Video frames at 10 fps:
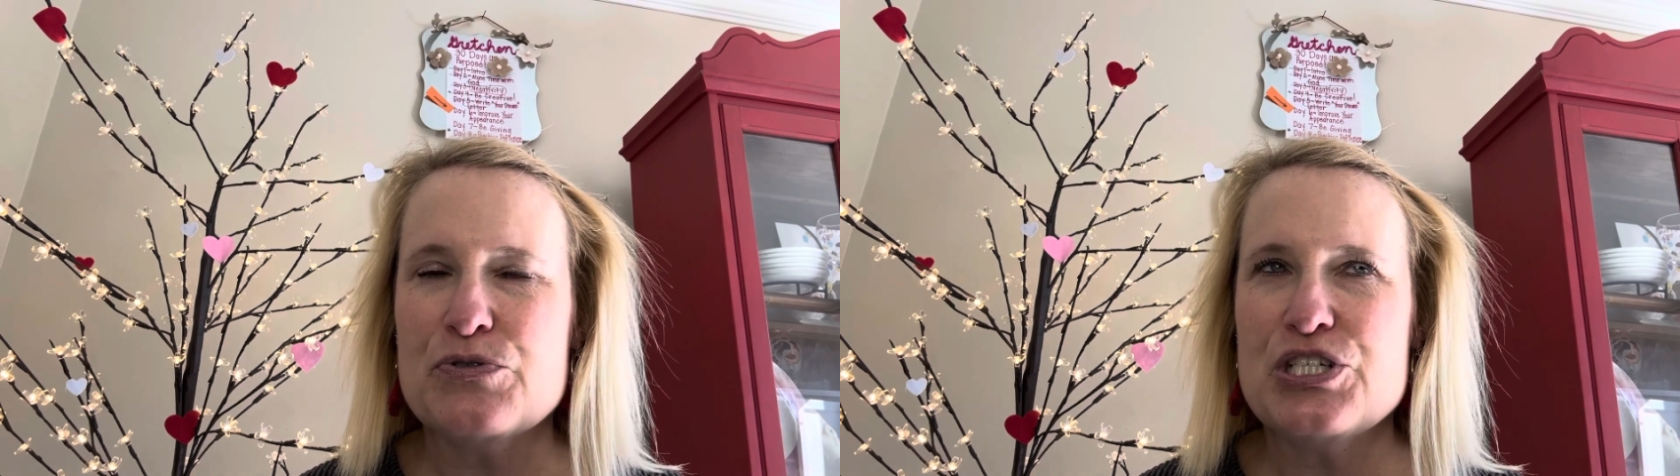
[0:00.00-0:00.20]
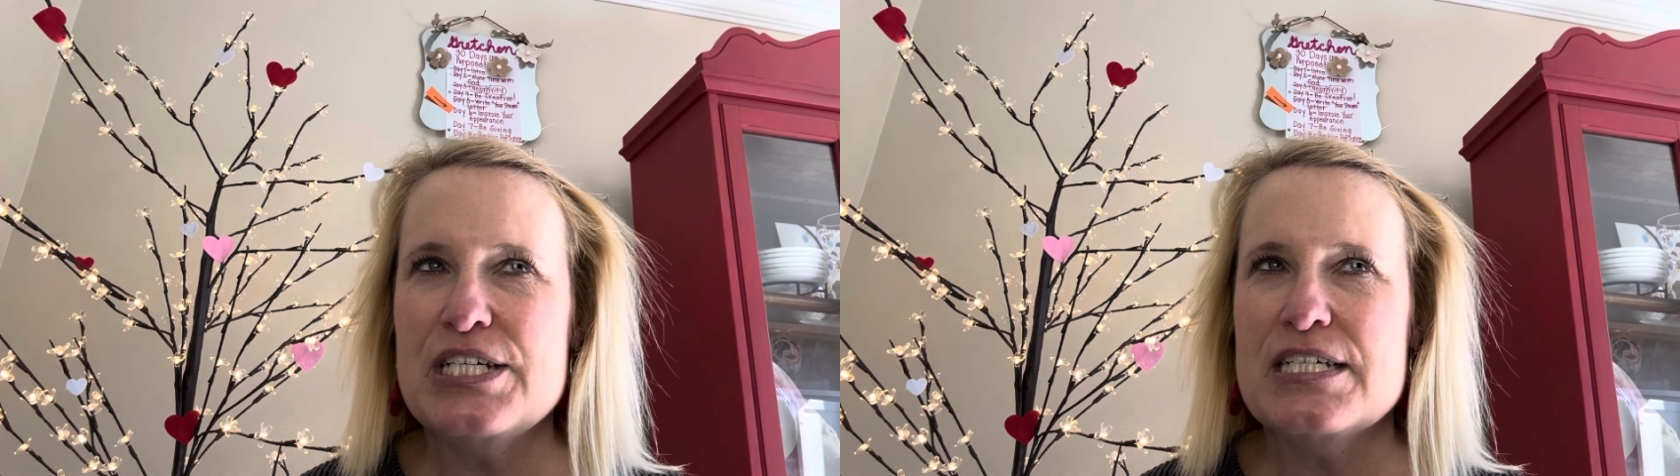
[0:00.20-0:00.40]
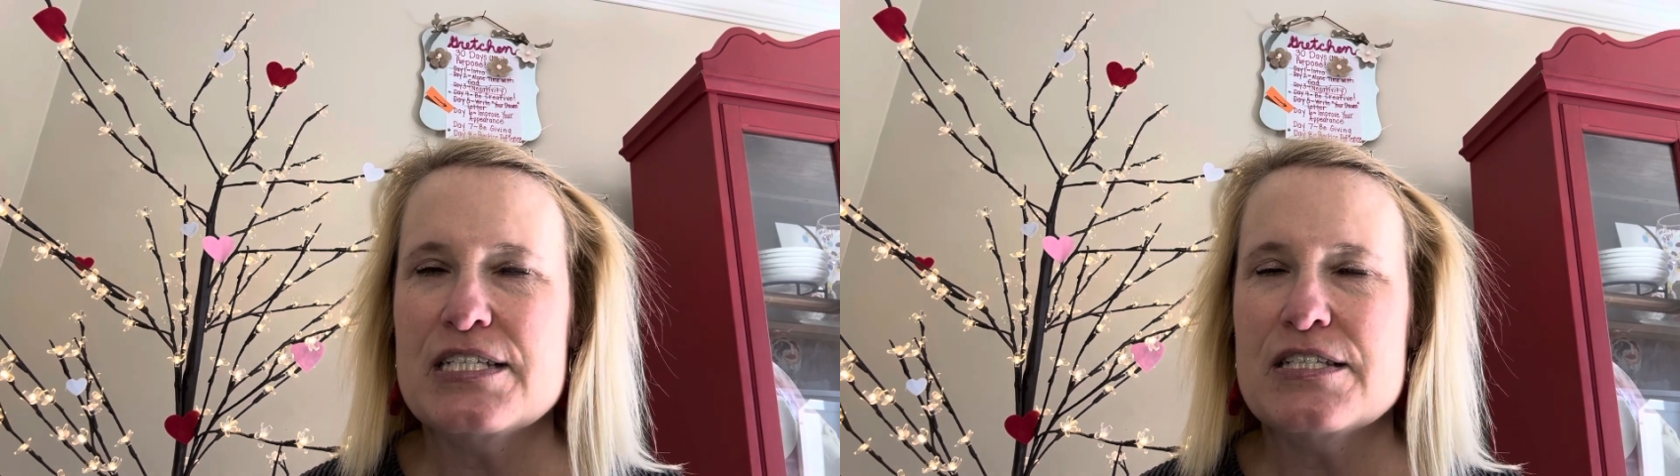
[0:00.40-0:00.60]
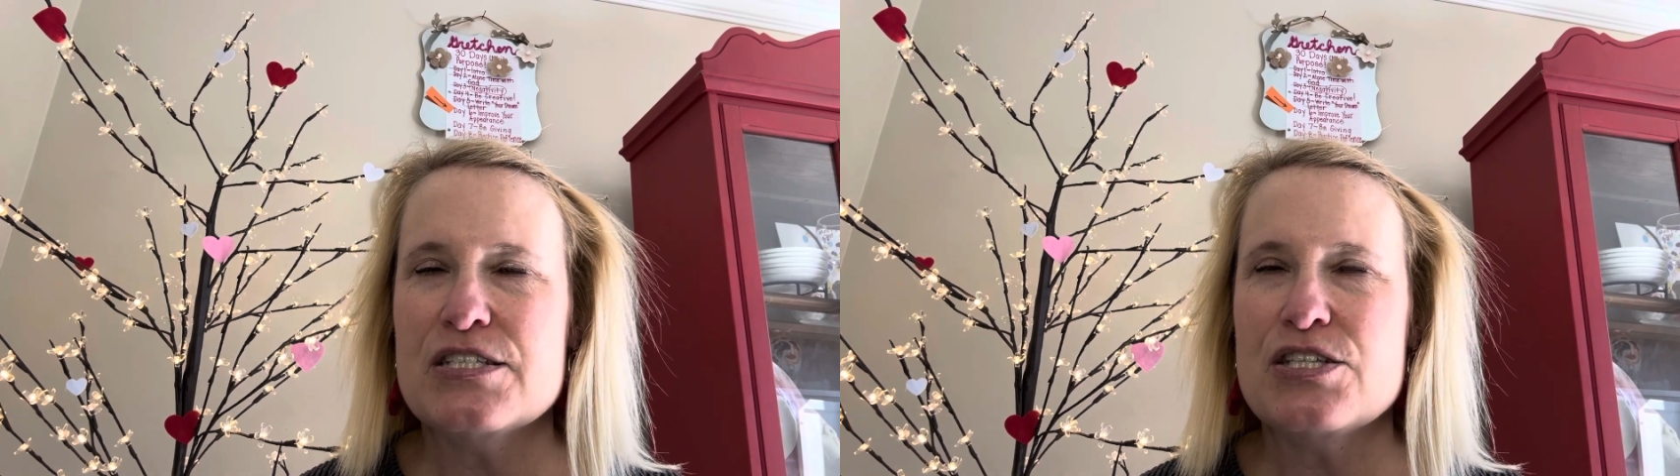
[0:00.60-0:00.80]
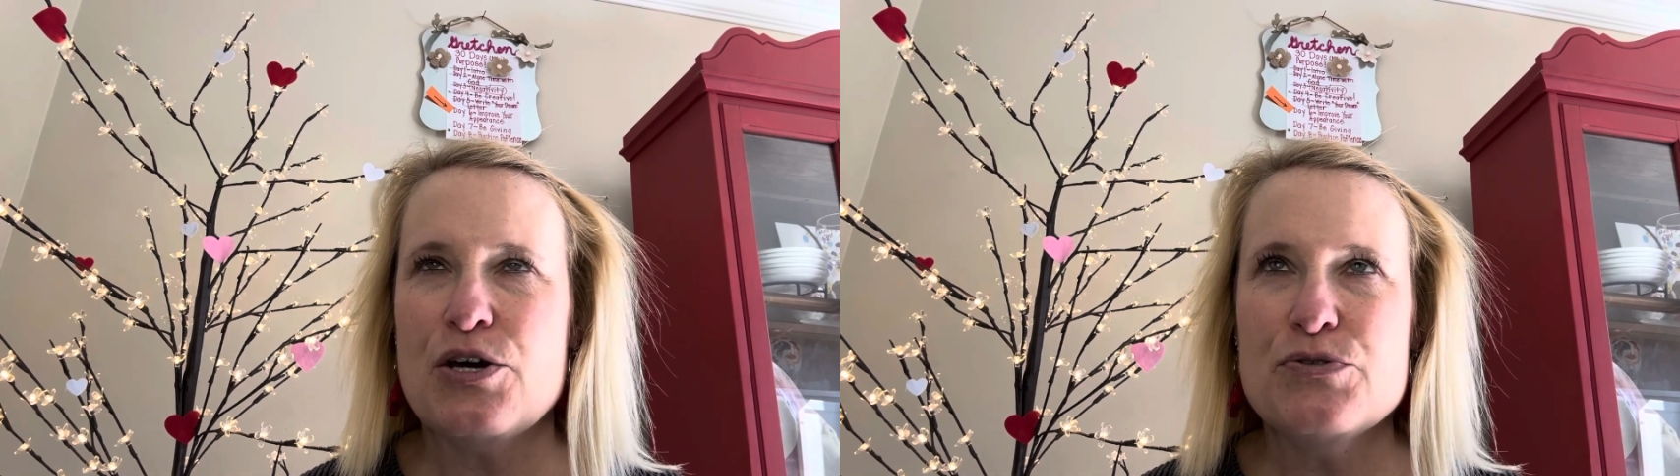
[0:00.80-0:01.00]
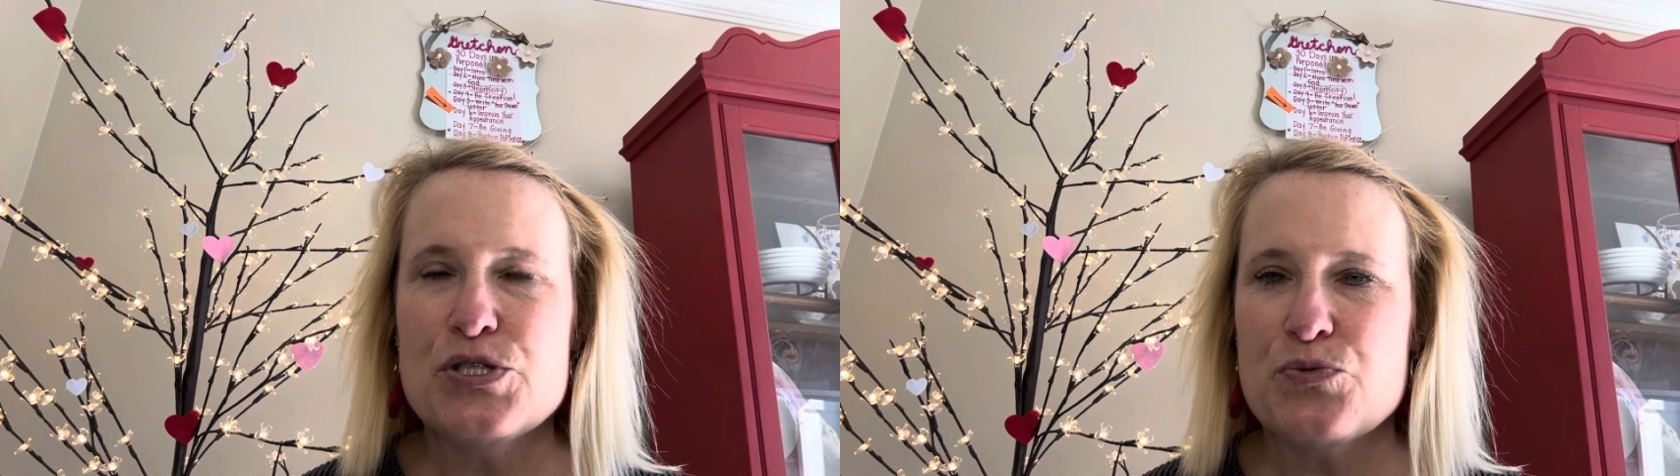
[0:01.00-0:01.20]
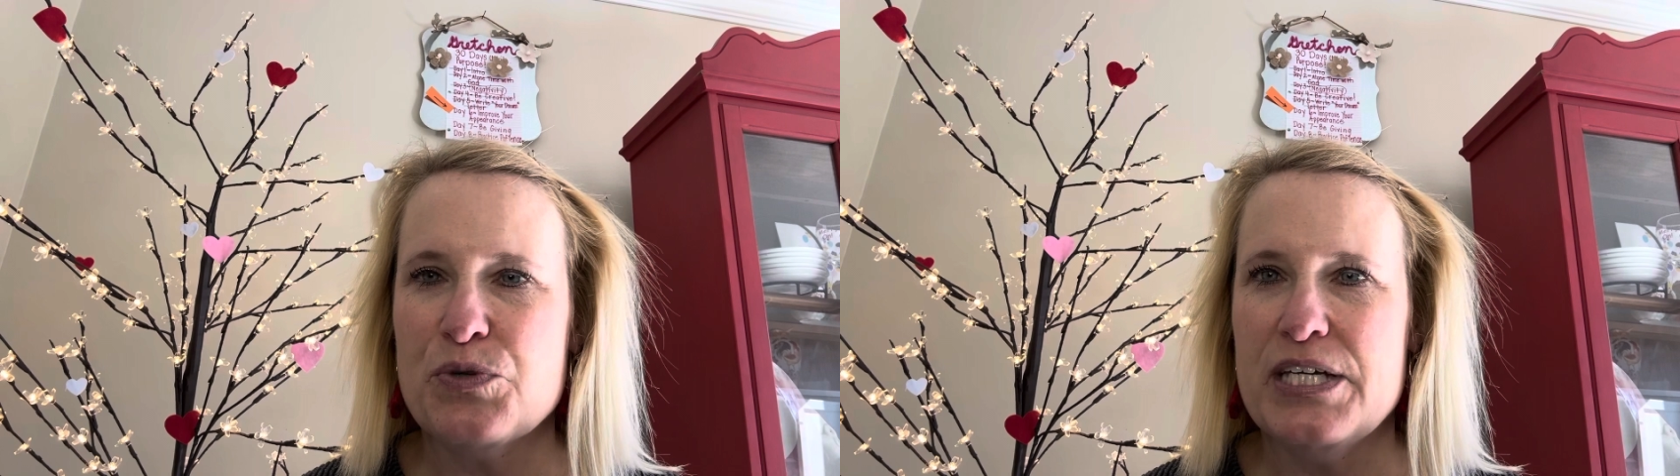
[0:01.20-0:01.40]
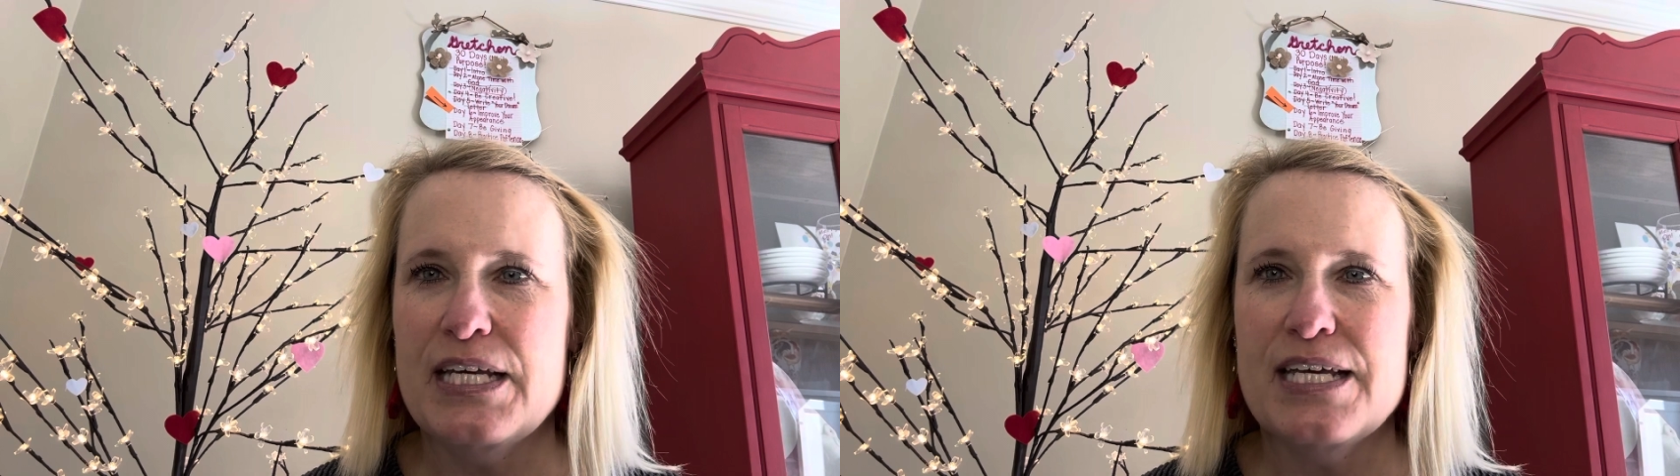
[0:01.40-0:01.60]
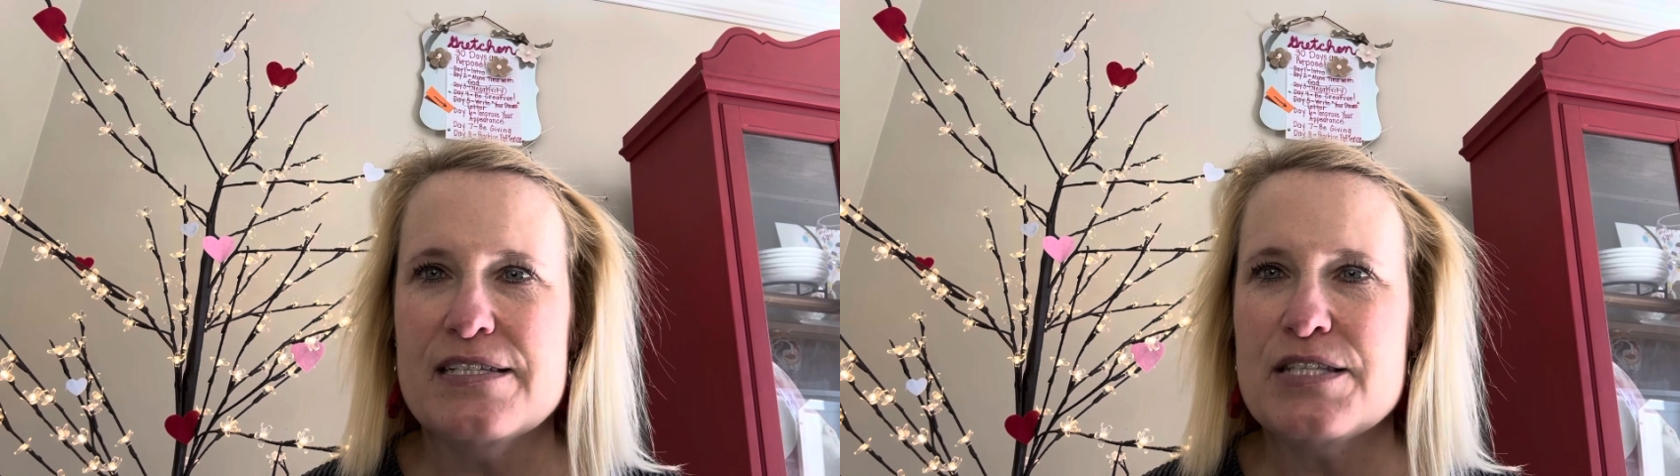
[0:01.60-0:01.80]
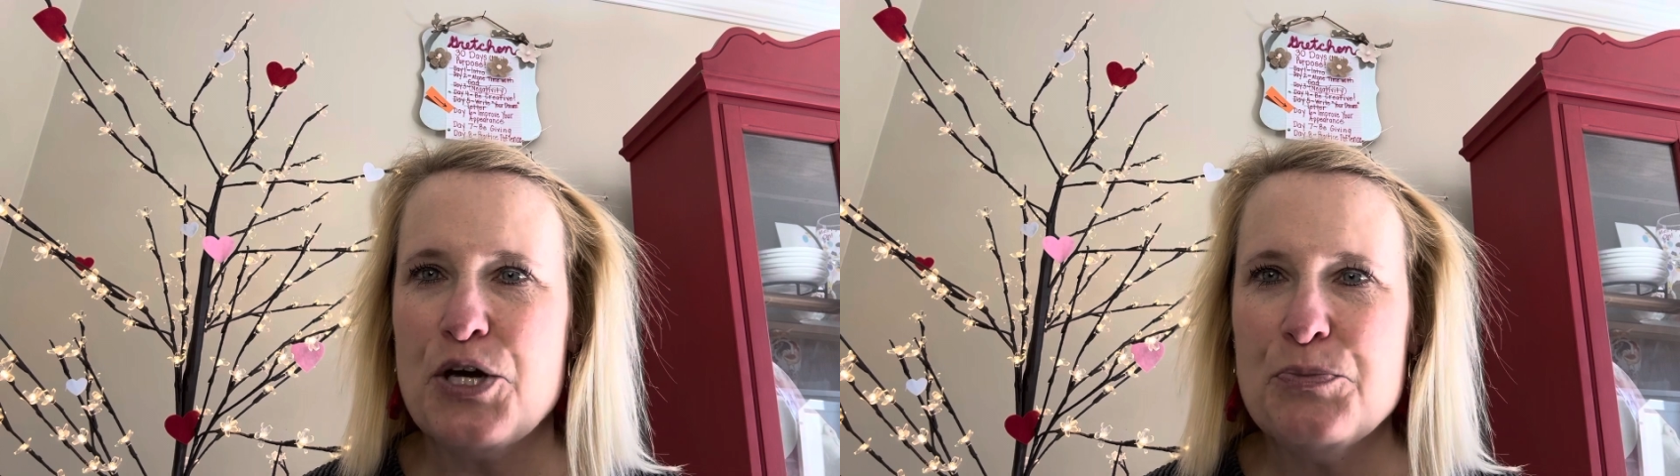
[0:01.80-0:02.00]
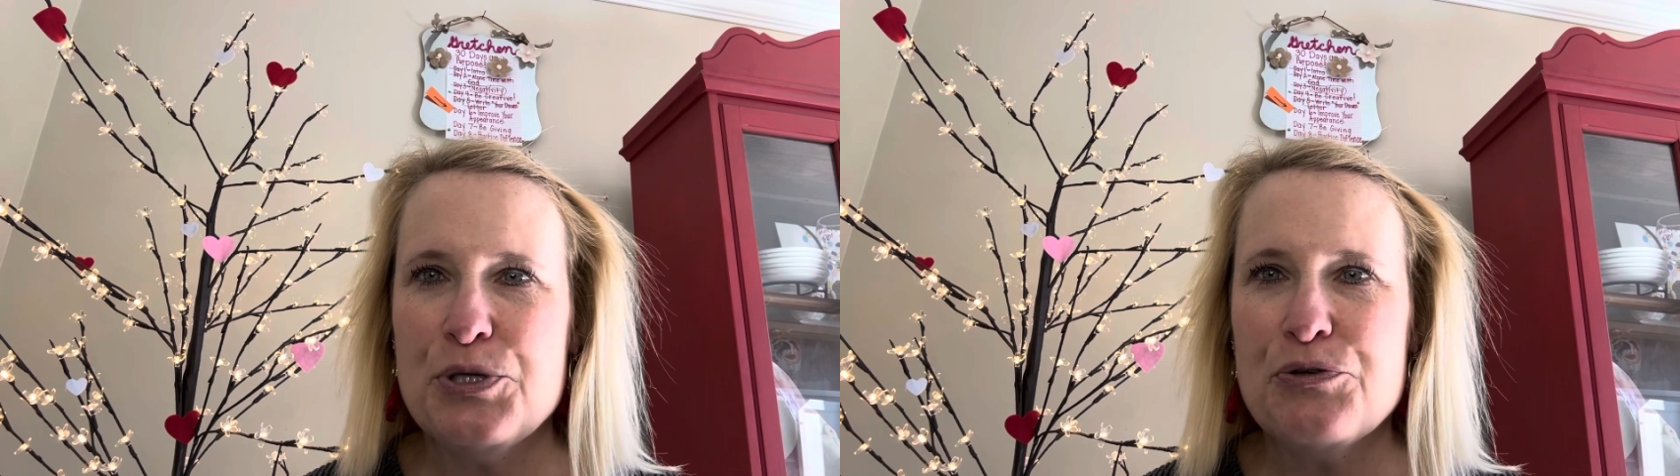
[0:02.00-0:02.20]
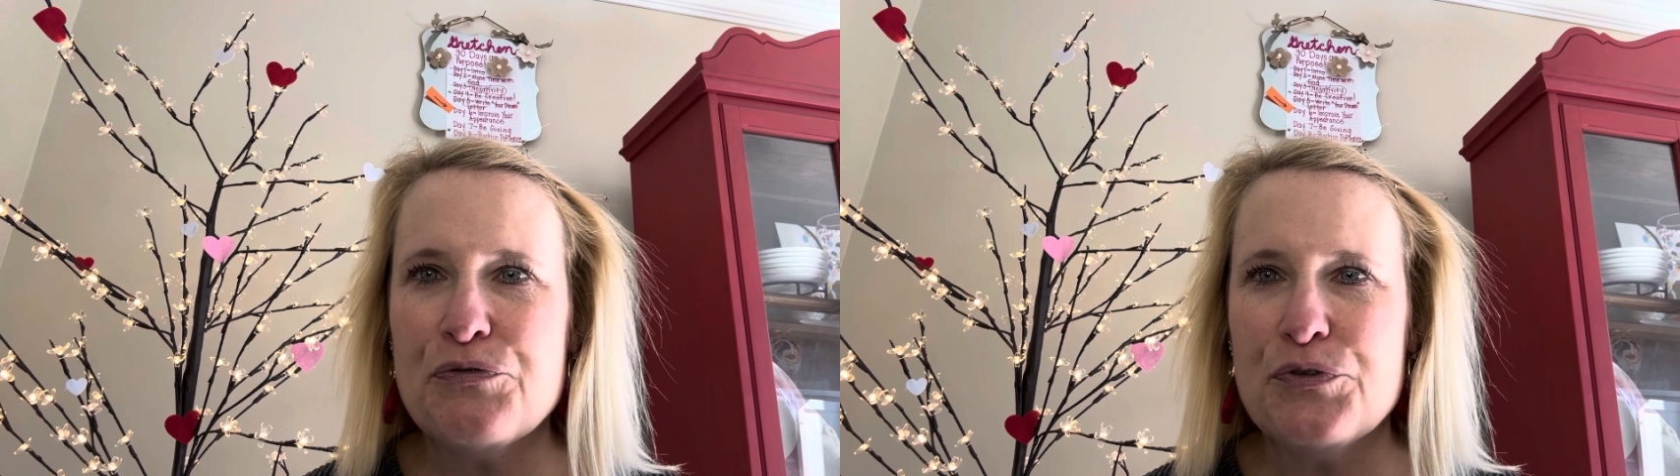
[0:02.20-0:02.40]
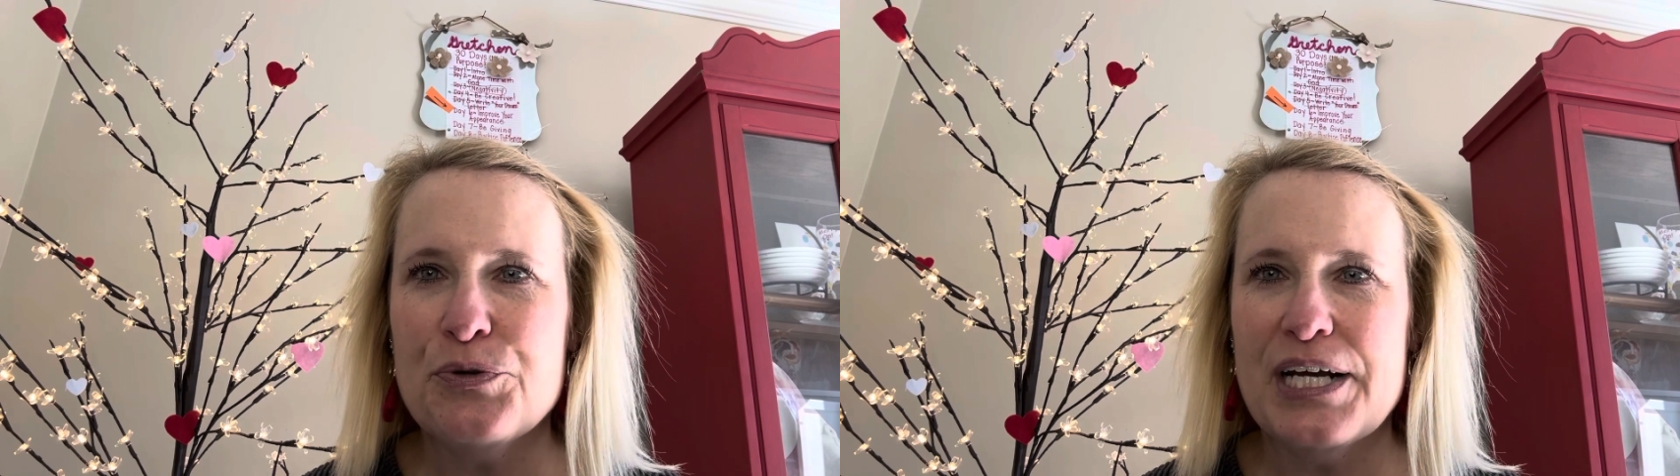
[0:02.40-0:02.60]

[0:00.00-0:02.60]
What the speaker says: She is so sweet and so beautiful,